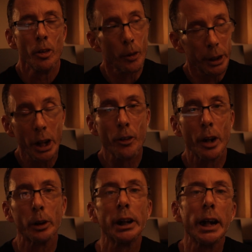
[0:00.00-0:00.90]
So yes,
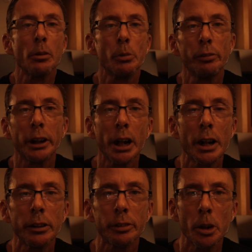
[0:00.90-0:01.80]
I really am moving
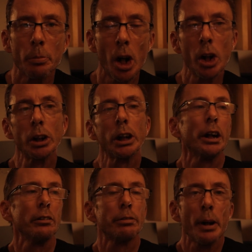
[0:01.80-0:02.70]
on from all
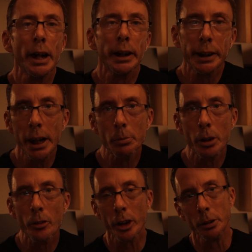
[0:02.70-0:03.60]
of my
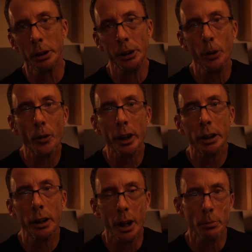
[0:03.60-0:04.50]
cameras that I've been
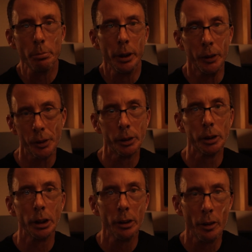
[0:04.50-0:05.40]
using up
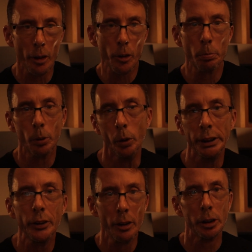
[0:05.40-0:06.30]
until this
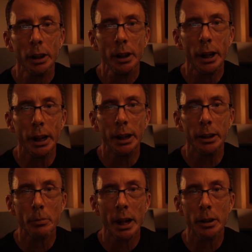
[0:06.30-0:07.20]
point.
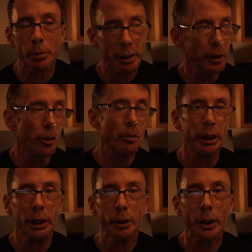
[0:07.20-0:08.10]
In my
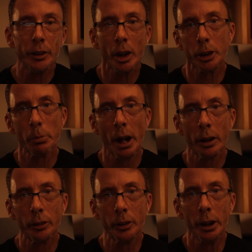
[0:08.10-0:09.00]
previous video, I talked
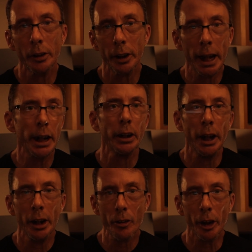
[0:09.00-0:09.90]
about the
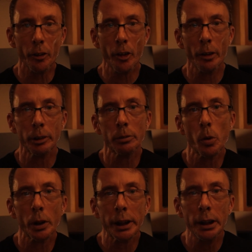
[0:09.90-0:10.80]
Canon
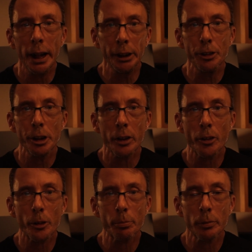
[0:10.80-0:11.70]
SX740
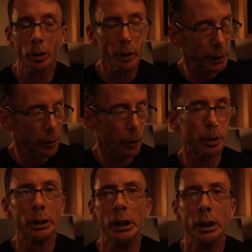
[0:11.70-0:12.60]
HS. Great
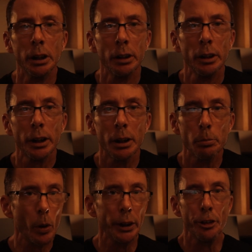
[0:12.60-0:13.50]
little
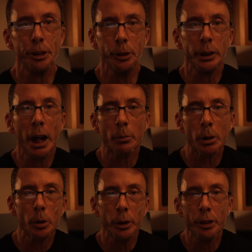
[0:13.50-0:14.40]
point-and-shoot
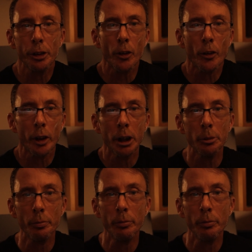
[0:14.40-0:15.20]
camera, which is